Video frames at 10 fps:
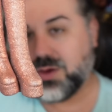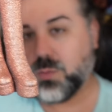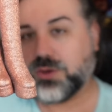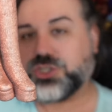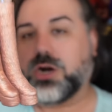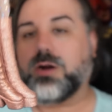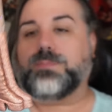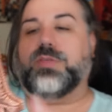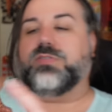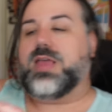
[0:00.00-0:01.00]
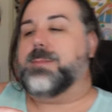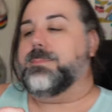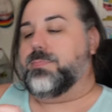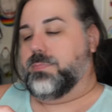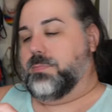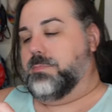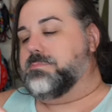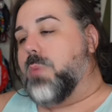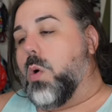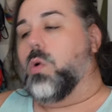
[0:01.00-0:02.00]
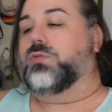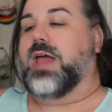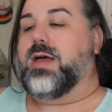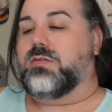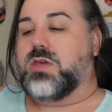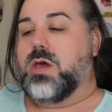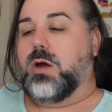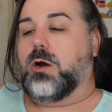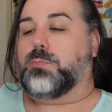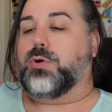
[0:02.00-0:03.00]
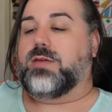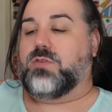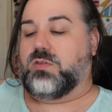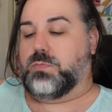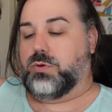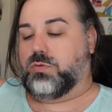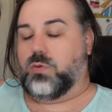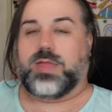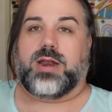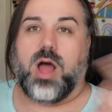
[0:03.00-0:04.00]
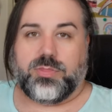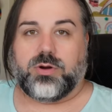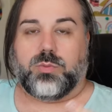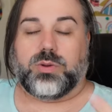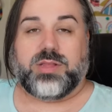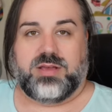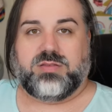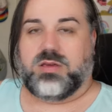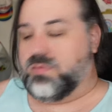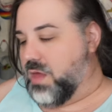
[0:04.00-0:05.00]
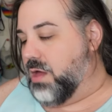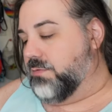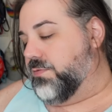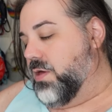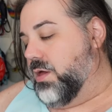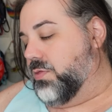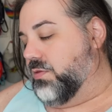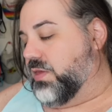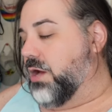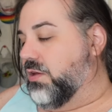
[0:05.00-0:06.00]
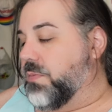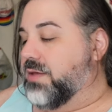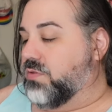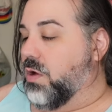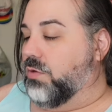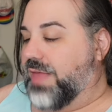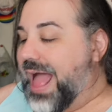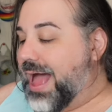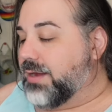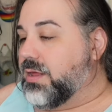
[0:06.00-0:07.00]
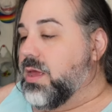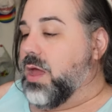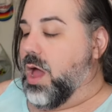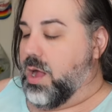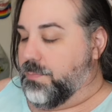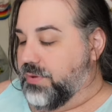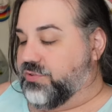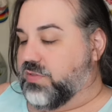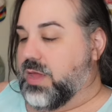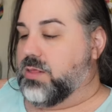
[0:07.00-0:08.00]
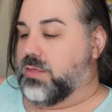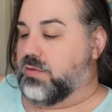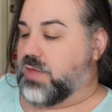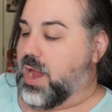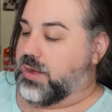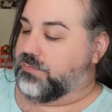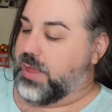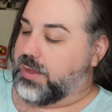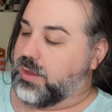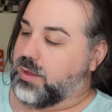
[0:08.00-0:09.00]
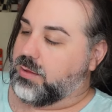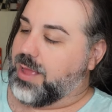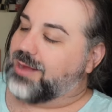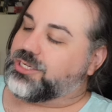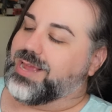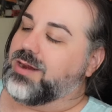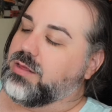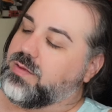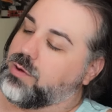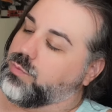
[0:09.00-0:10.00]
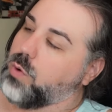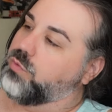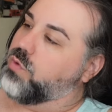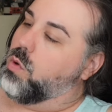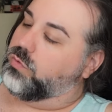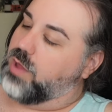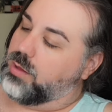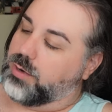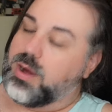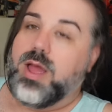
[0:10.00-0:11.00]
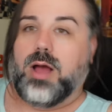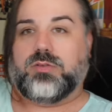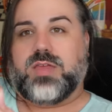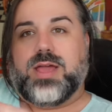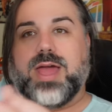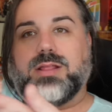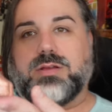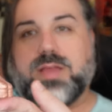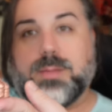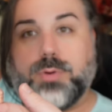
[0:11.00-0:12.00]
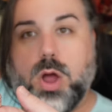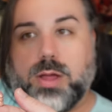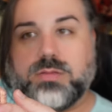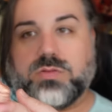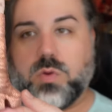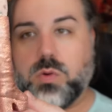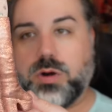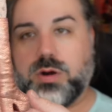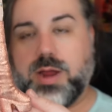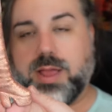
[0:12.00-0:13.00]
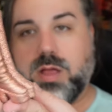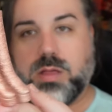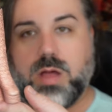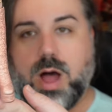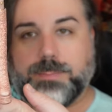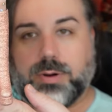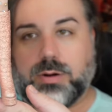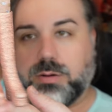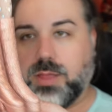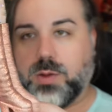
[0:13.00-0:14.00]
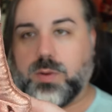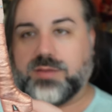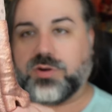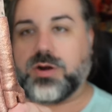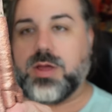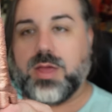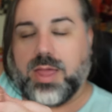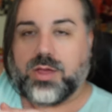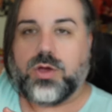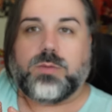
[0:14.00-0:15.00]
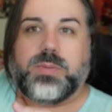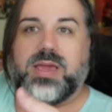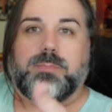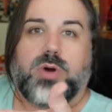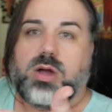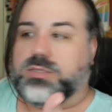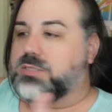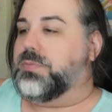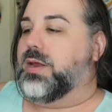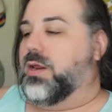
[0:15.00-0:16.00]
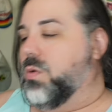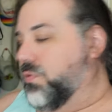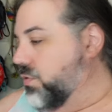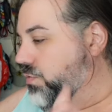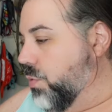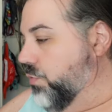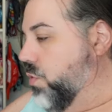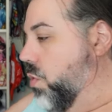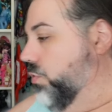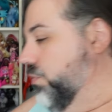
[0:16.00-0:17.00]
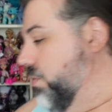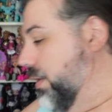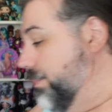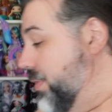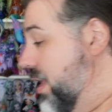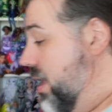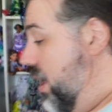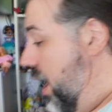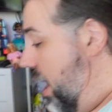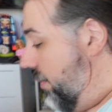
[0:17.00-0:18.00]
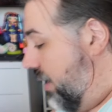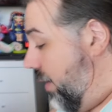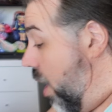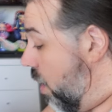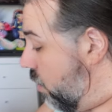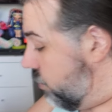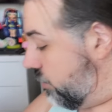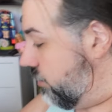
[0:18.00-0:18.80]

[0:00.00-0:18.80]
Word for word: which are the same mold as her previous boots or that other releases of the Scary Spice dolls had, uh, but just in this kind of like actually kind of looks like a rose gold color. I would say it kind of looks like a bronze or a copper, like whatever. It could be bronze, but it almost looks rose gold or something. Um, anyway, oh,